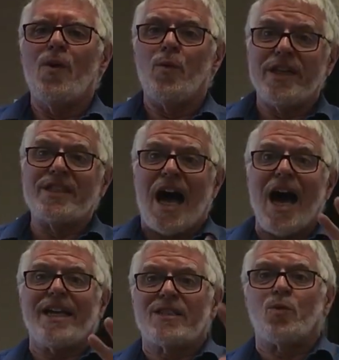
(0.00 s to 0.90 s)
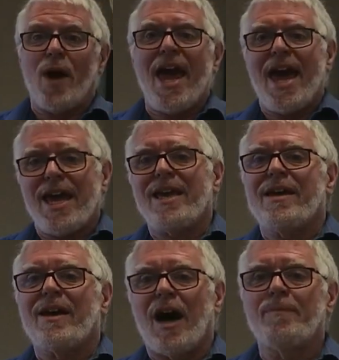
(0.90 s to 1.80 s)
When it's on its
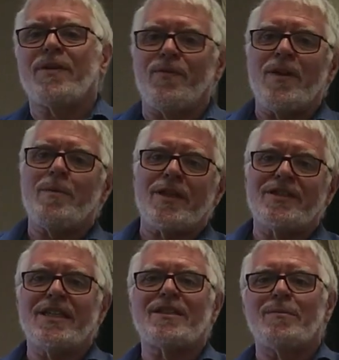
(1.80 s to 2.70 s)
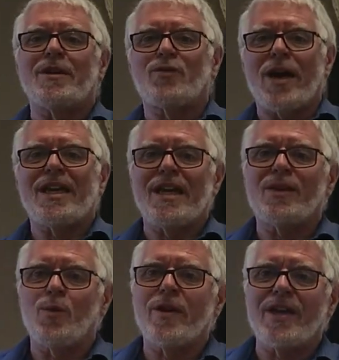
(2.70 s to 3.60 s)
way up the female system to try to get
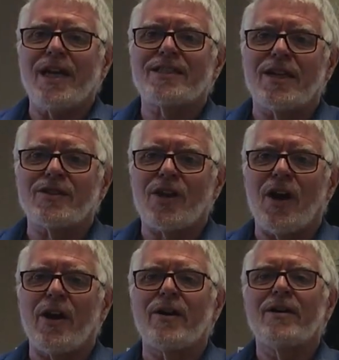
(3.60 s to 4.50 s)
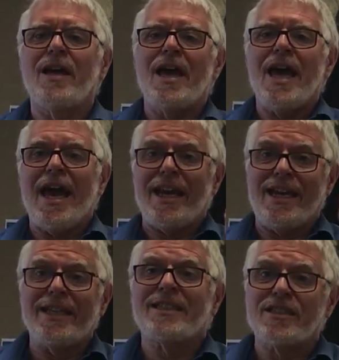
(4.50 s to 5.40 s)
to where the egg cells are, and it
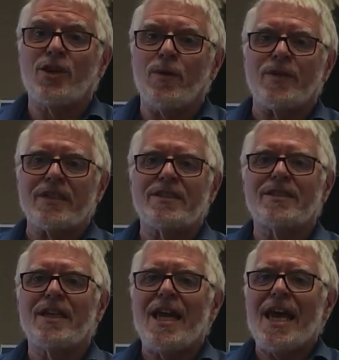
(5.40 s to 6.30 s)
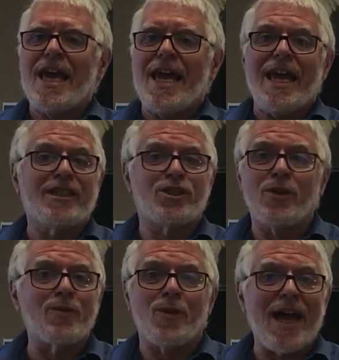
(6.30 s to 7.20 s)
hits the surface, it
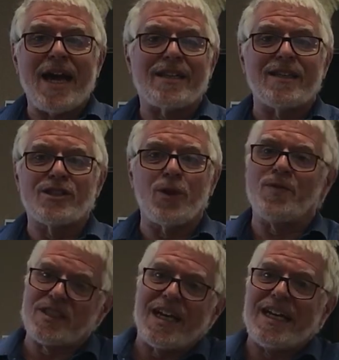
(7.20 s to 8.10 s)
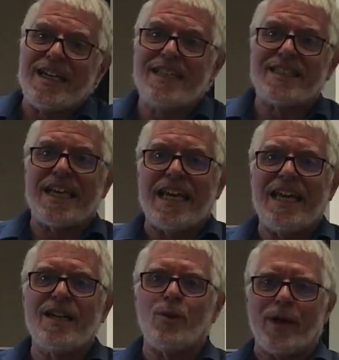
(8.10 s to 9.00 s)
shouldn't react to the surface like it needs to get
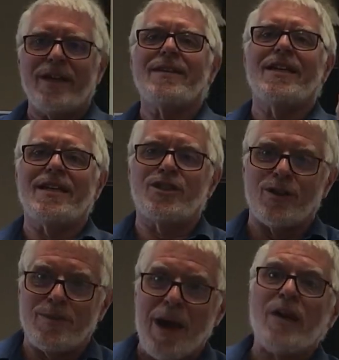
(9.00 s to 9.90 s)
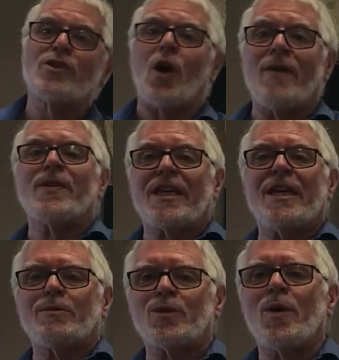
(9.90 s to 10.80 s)
into it. It should bounce off and
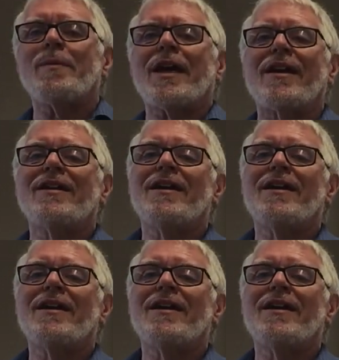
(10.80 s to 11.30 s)
keep swimming.